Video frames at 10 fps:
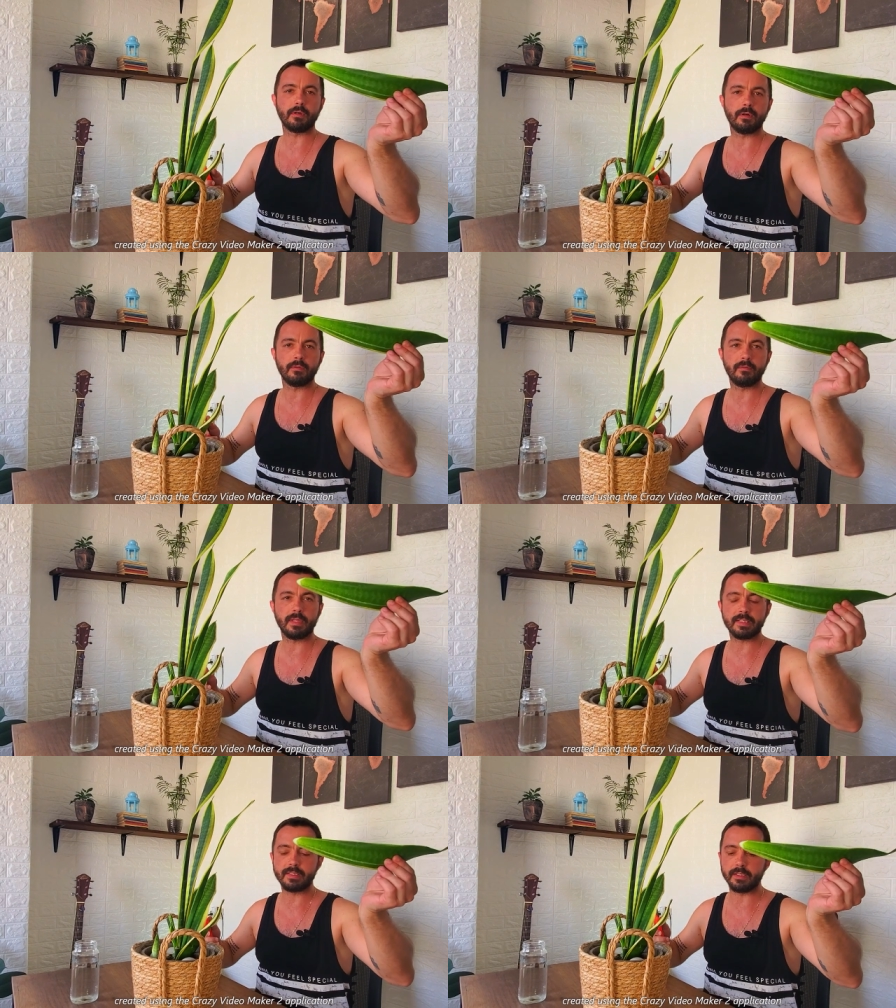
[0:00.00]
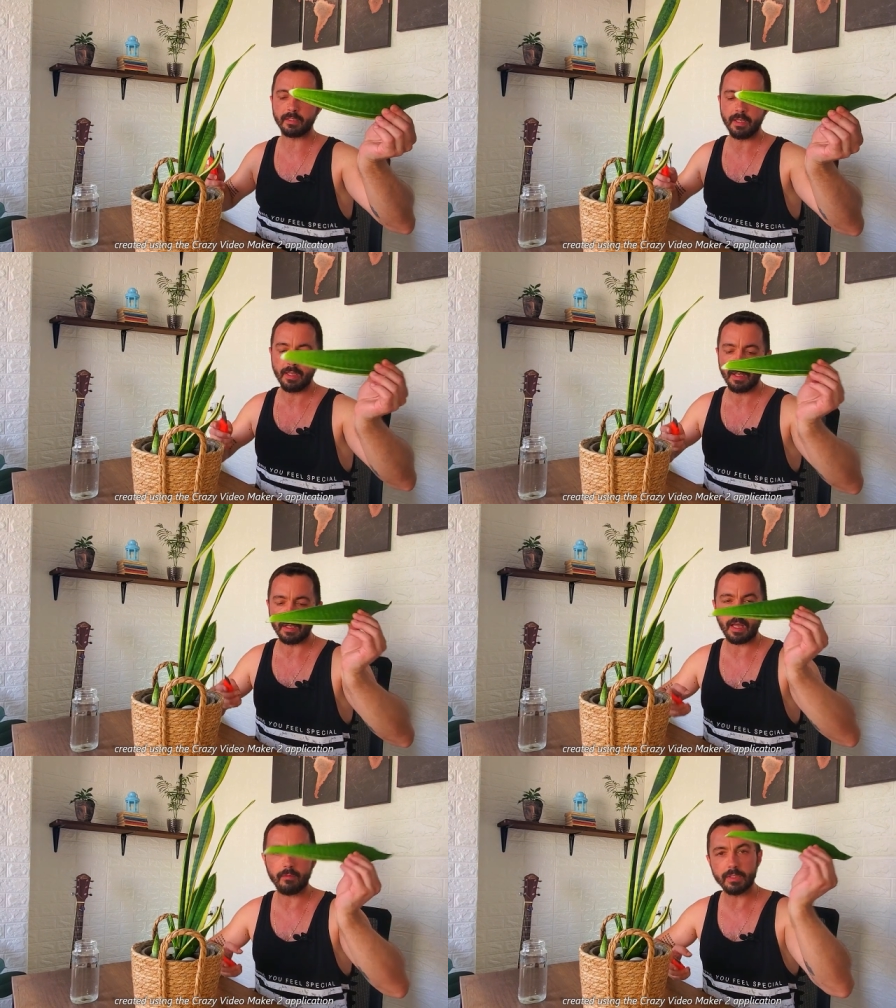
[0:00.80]
you go, that's it.
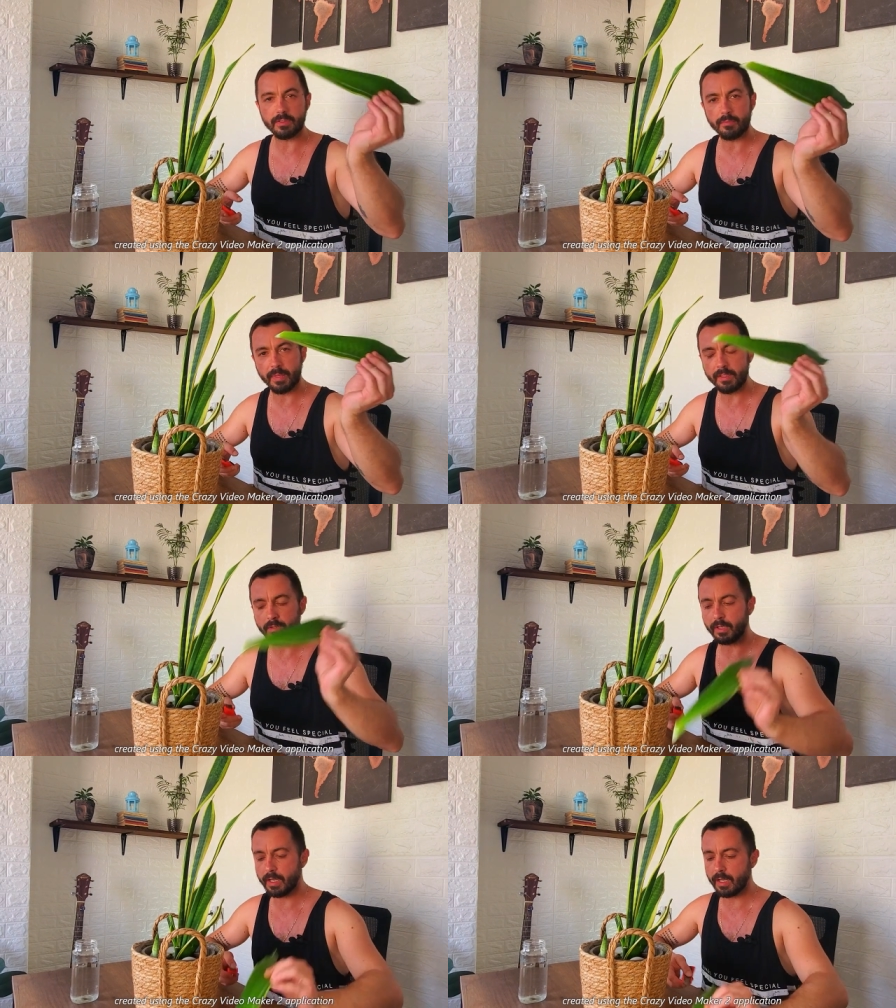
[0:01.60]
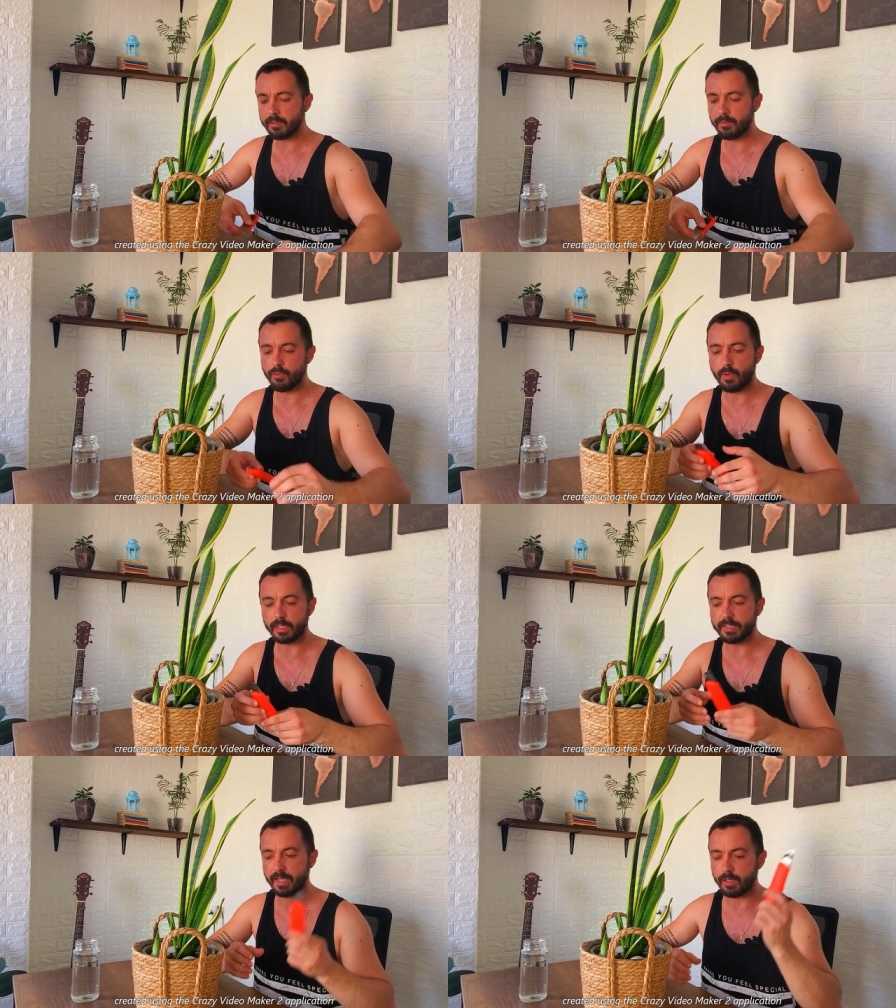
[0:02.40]
Now that you made your cut, you
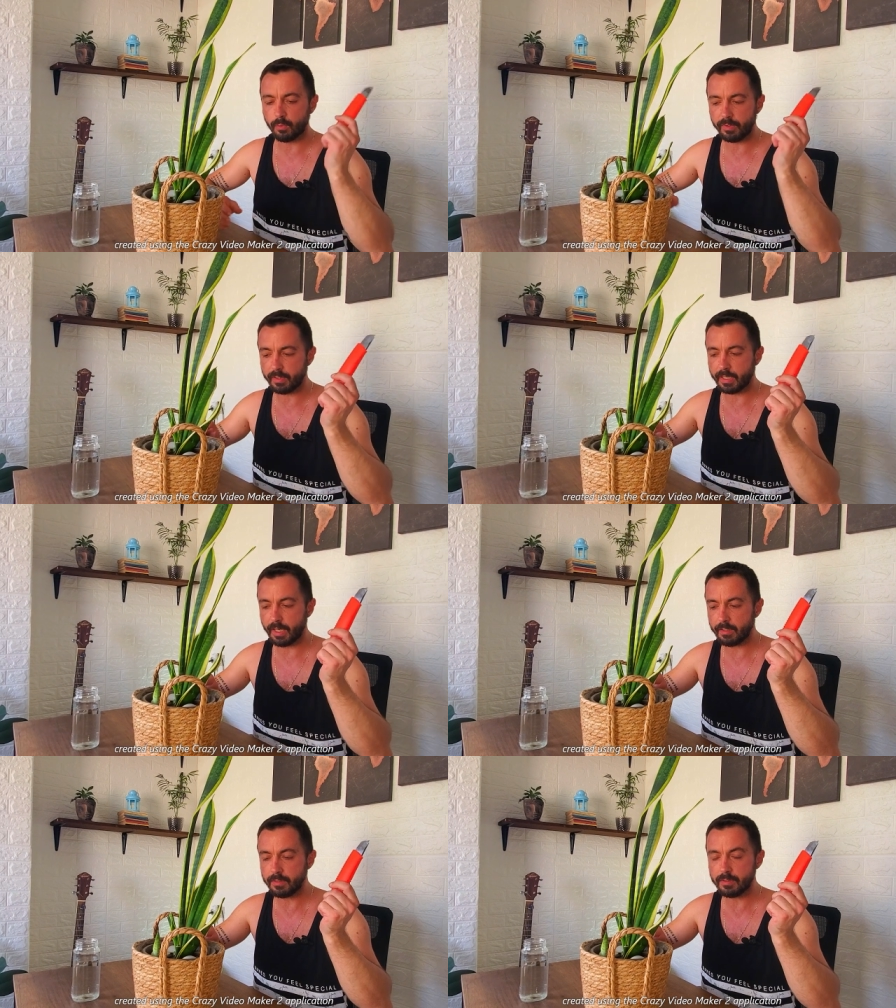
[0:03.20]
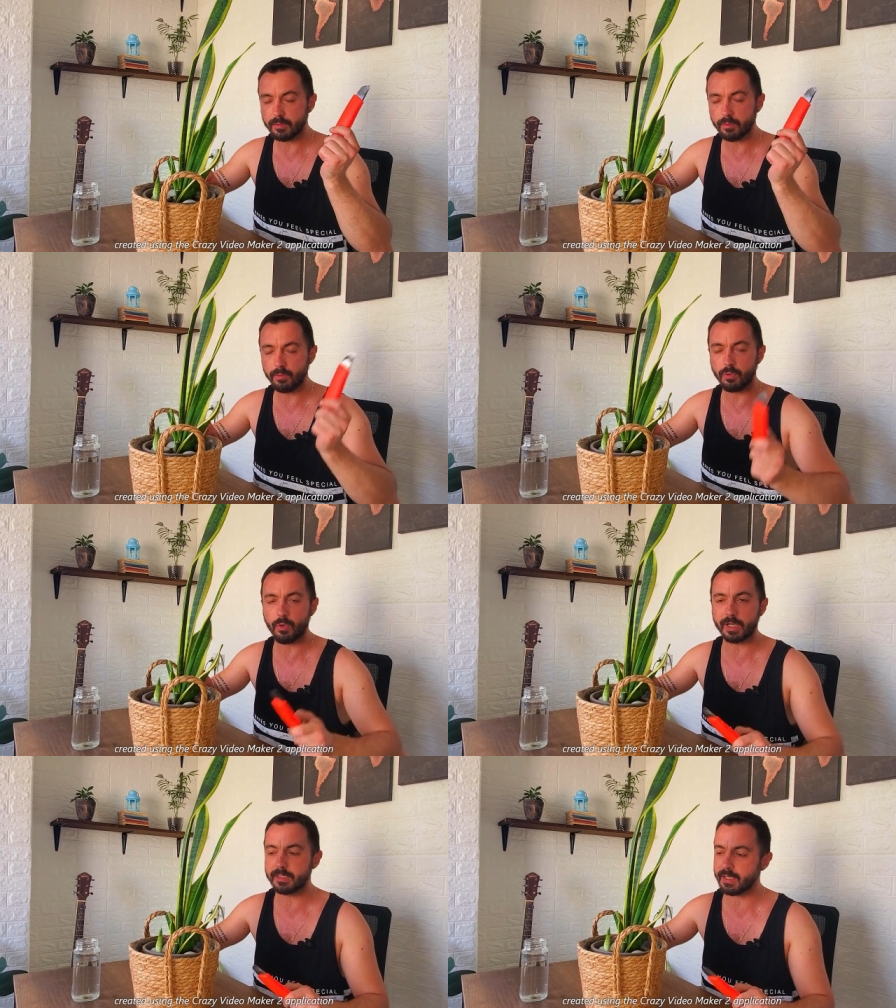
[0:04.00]
are done with the cutting tool,
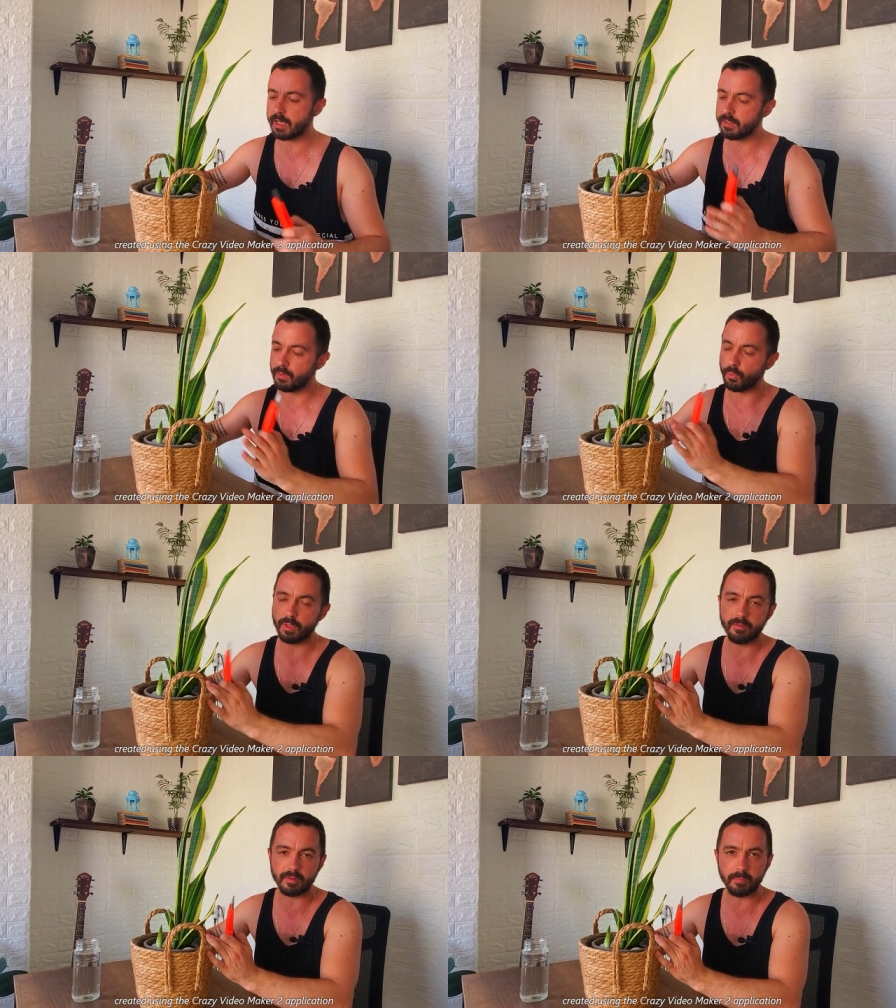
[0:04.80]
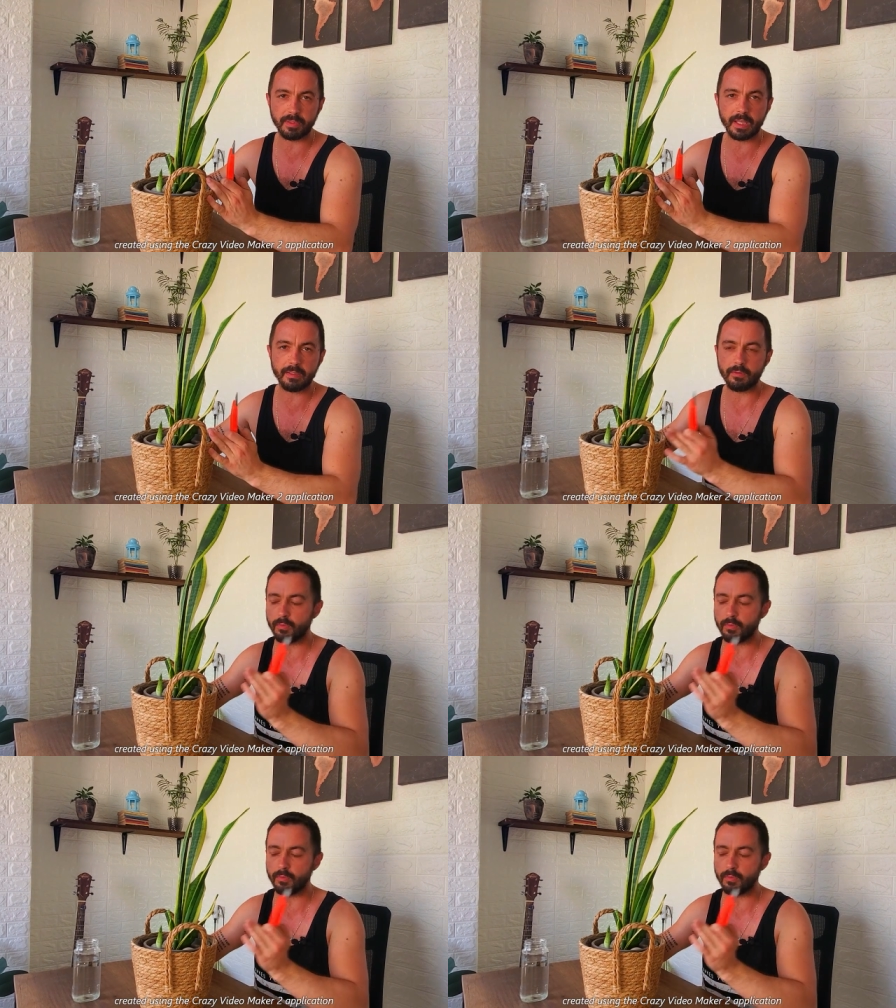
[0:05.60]
you are done with the plant.